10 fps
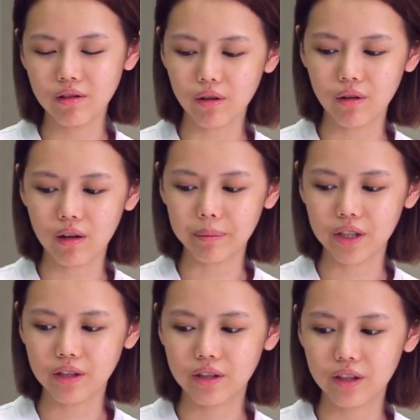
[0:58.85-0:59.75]
So I'm
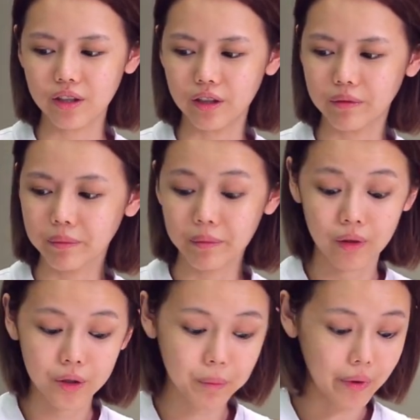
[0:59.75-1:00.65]
just gonna
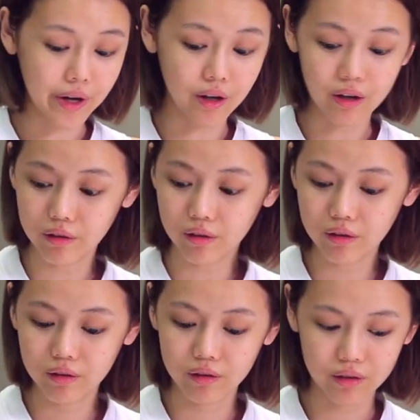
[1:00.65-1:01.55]
spray it
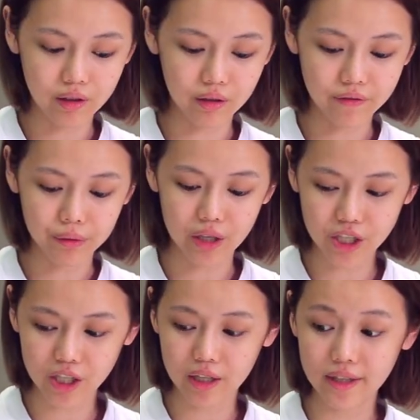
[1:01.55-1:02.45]
on the
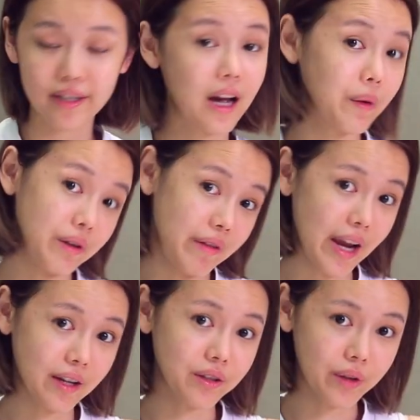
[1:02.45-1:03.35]
foundation and see how it
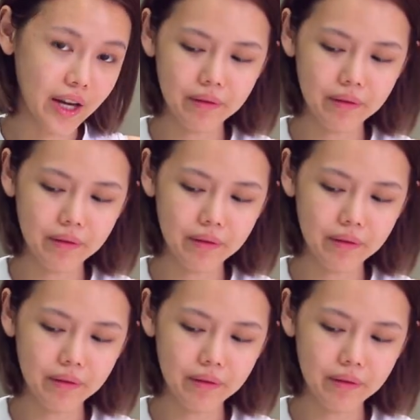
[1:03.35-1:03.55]
reacts, okay?